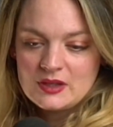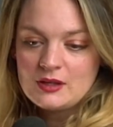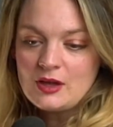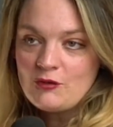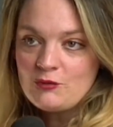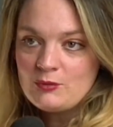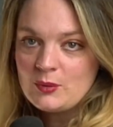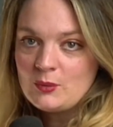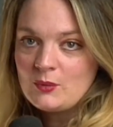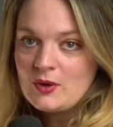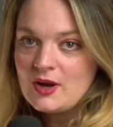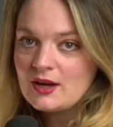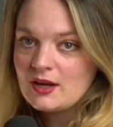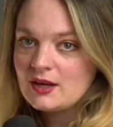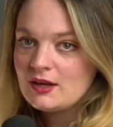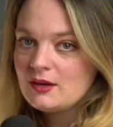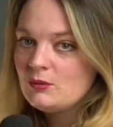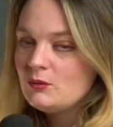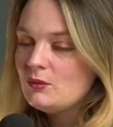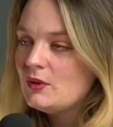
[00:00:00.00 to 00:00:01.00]
government work,
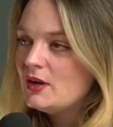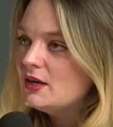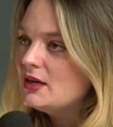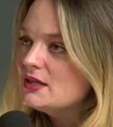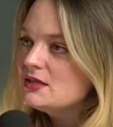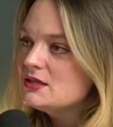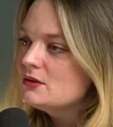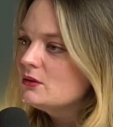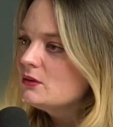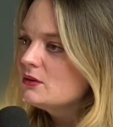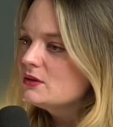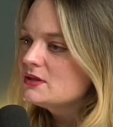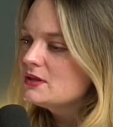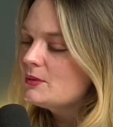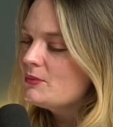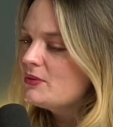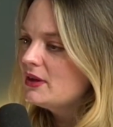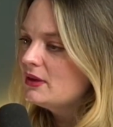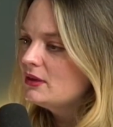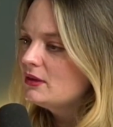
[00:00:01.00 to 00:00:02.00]
and it's not
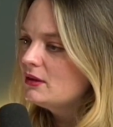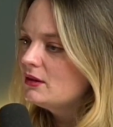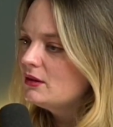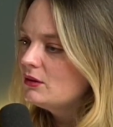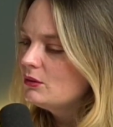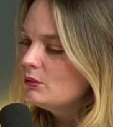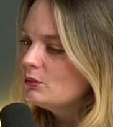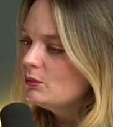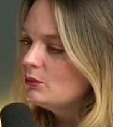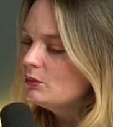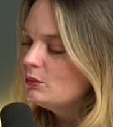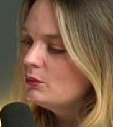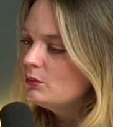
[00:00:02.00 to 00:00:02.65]
something that